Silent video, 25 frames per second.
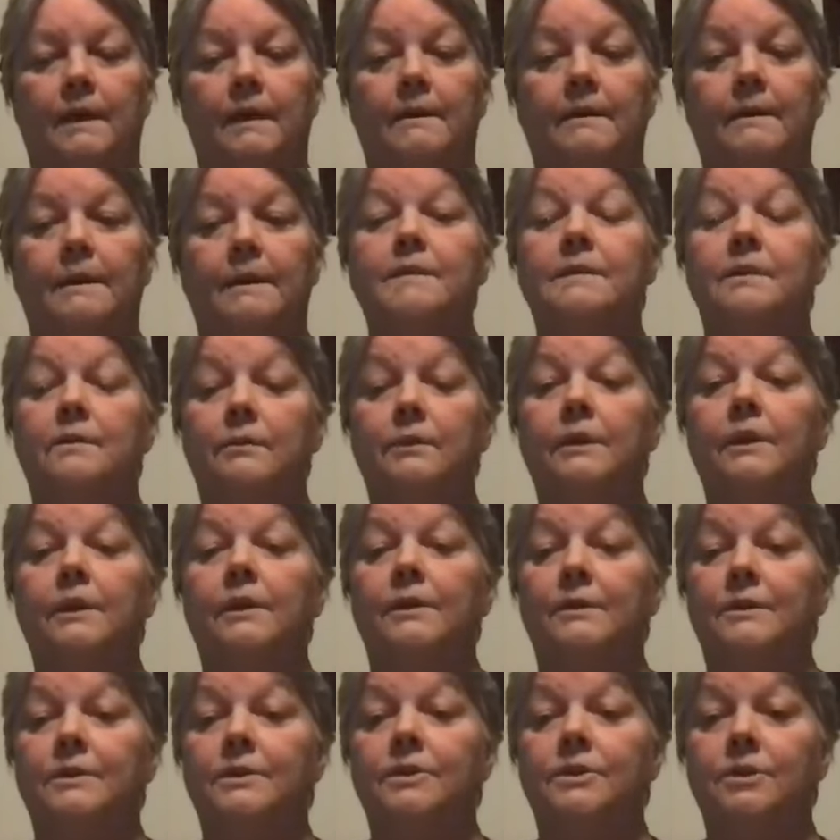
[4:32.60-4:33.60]
That's a really
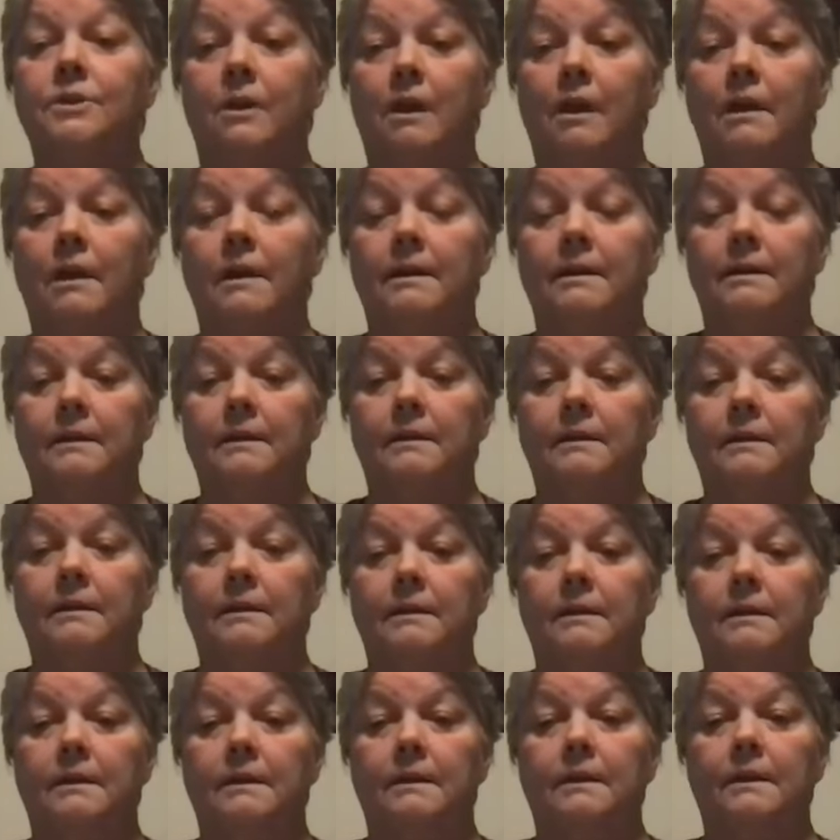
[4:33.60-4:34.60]
good start.
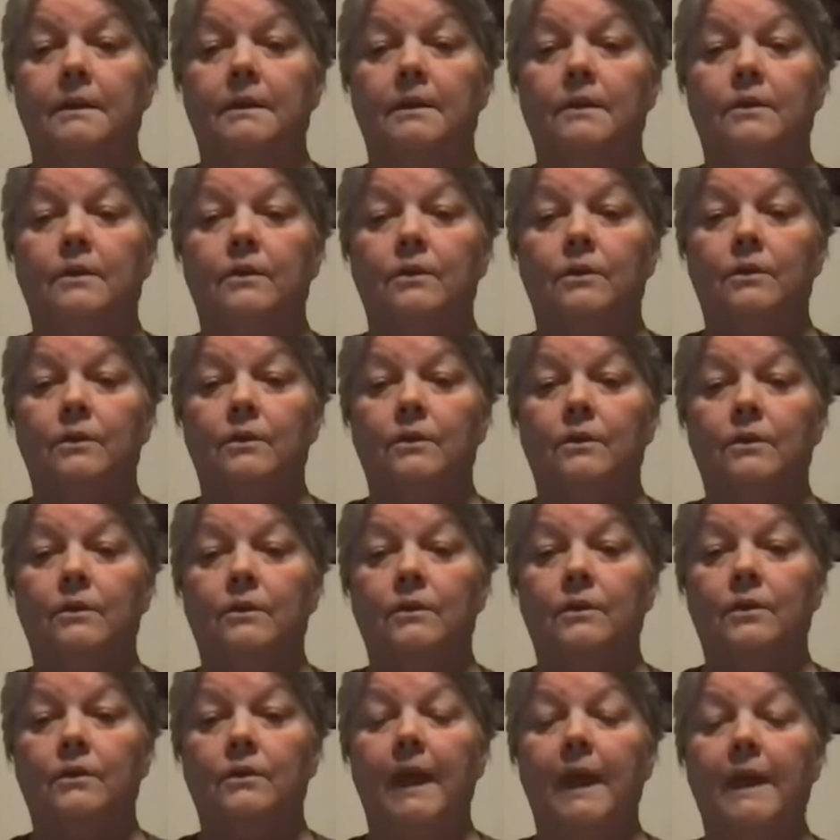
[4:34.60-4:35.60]

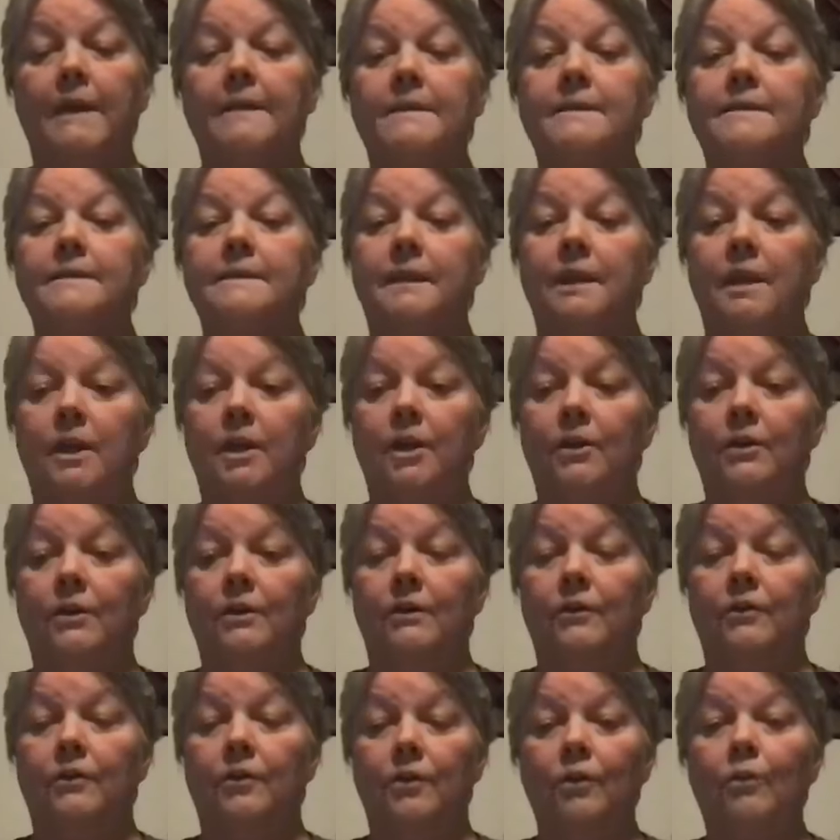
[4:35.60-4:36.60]
Your hand is
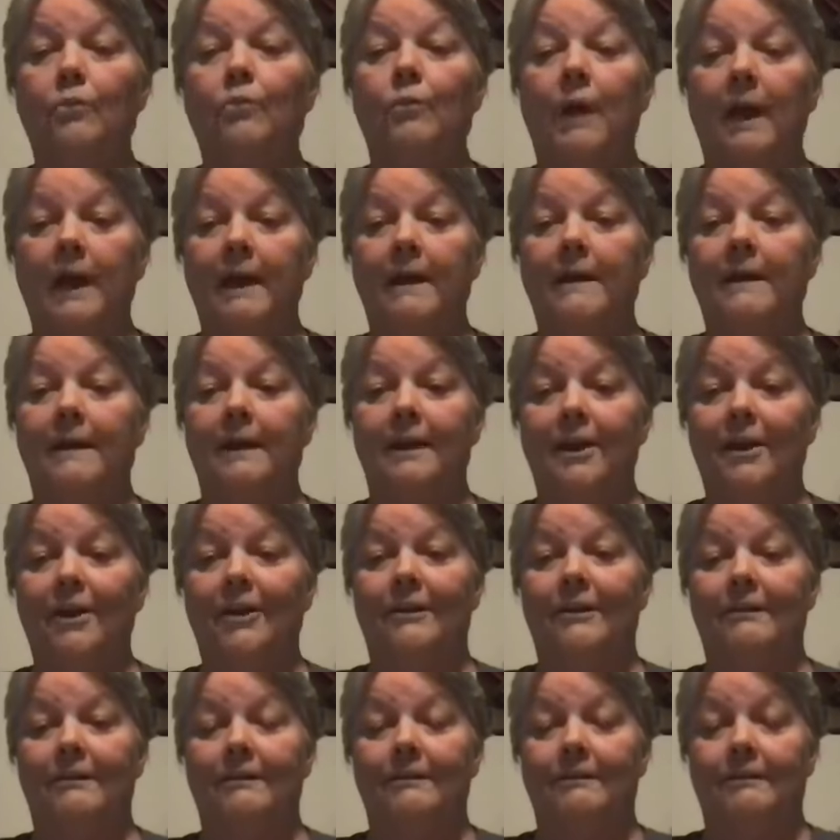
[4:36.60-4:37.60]
here. You're right
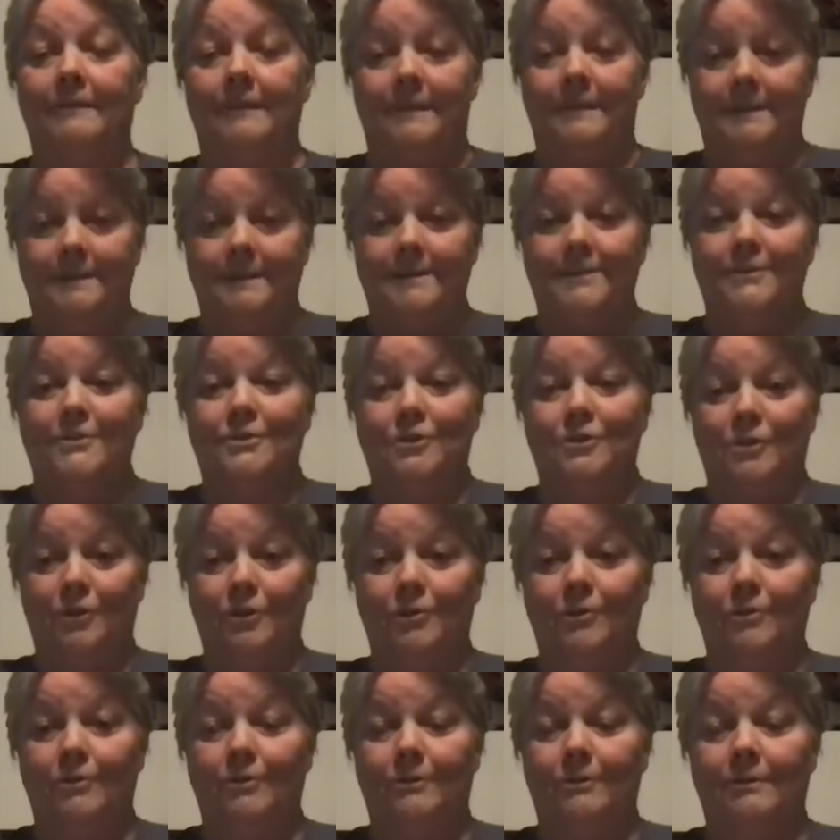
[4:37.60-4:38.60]
here. This is
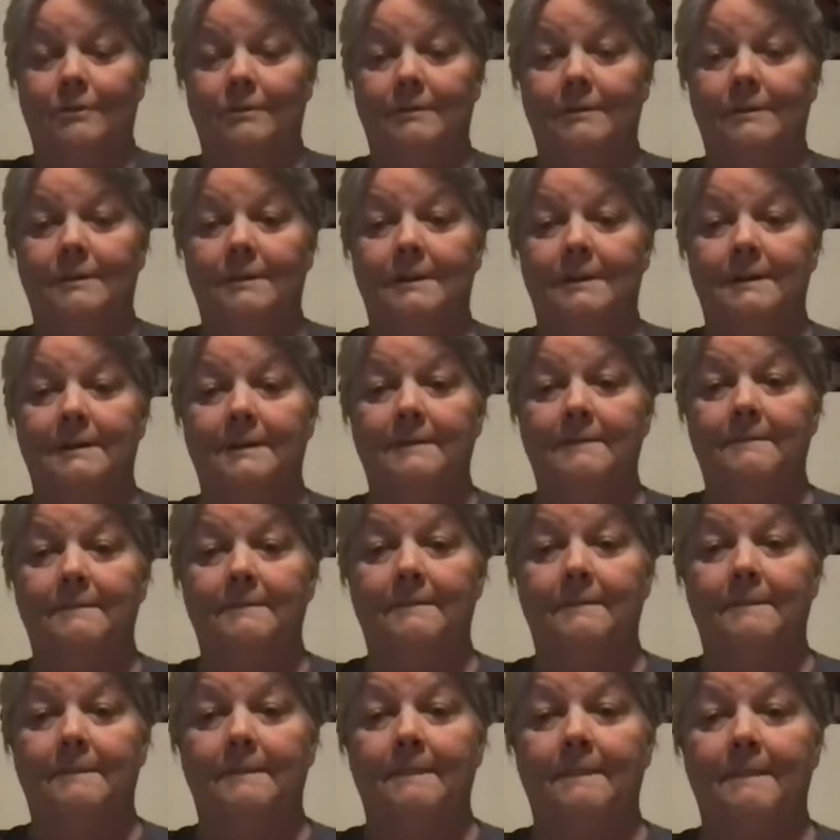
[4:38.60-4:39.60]
you.
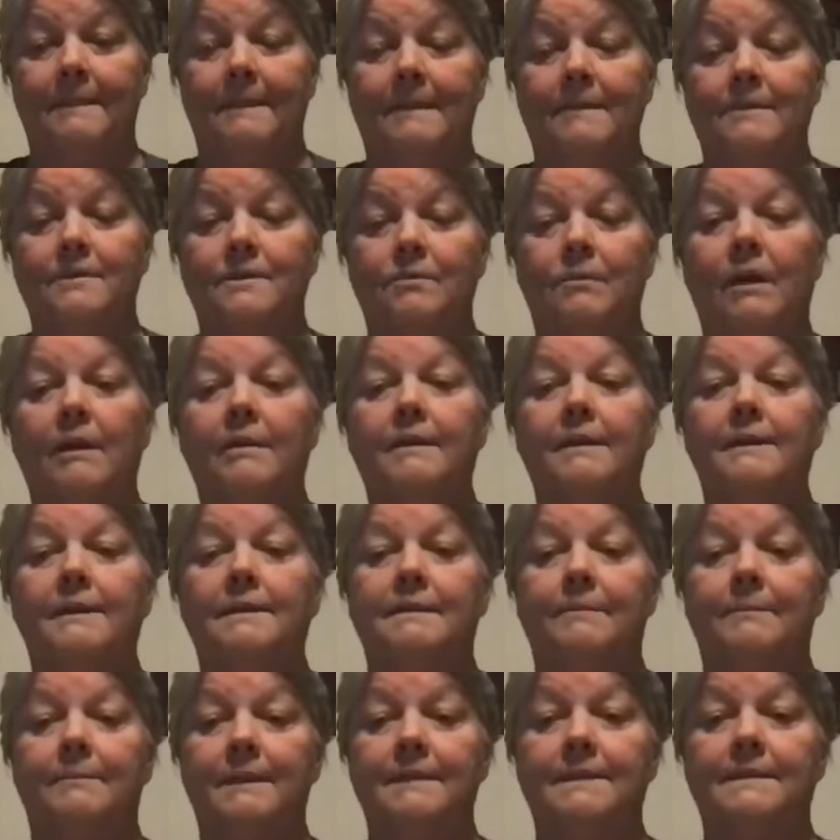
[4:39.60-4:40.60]
So I think
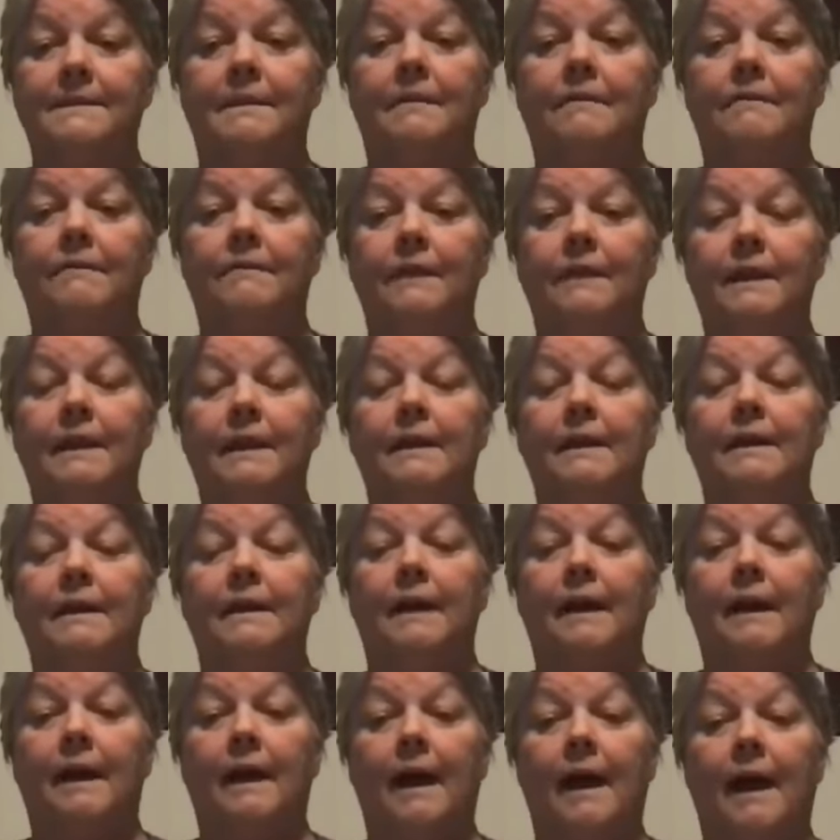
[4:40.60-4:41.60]
to myself,
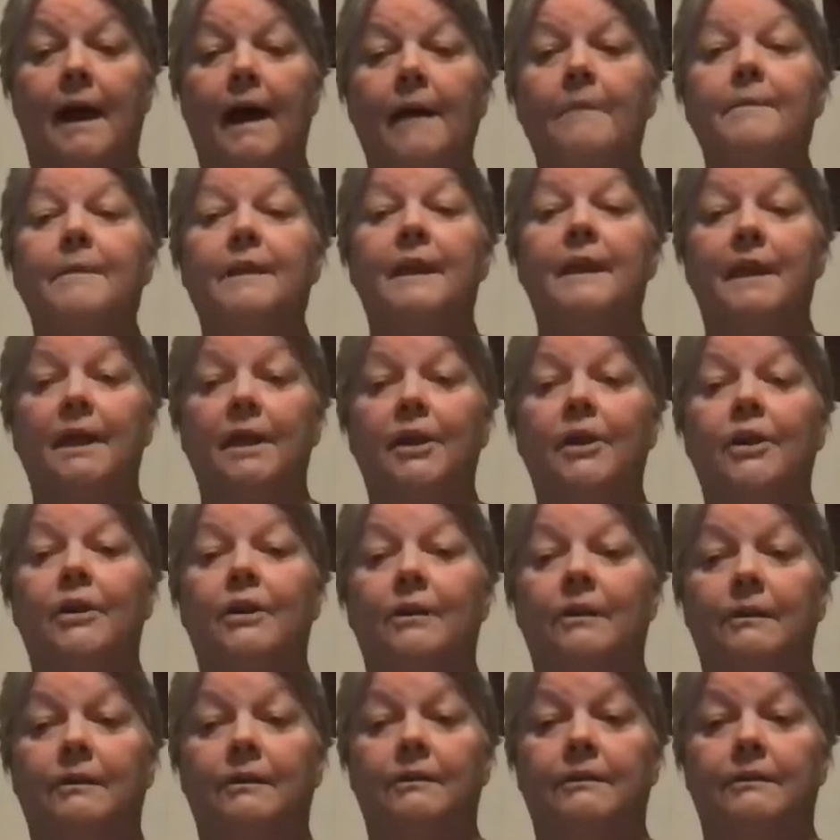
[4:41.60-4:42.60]
I'm
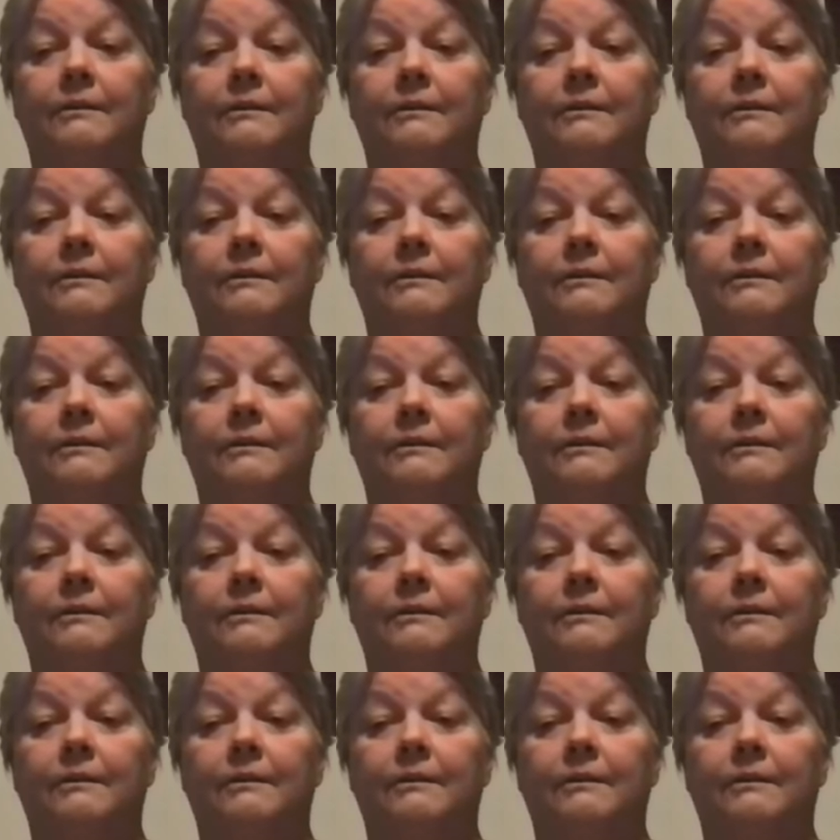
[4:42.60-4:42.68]
here.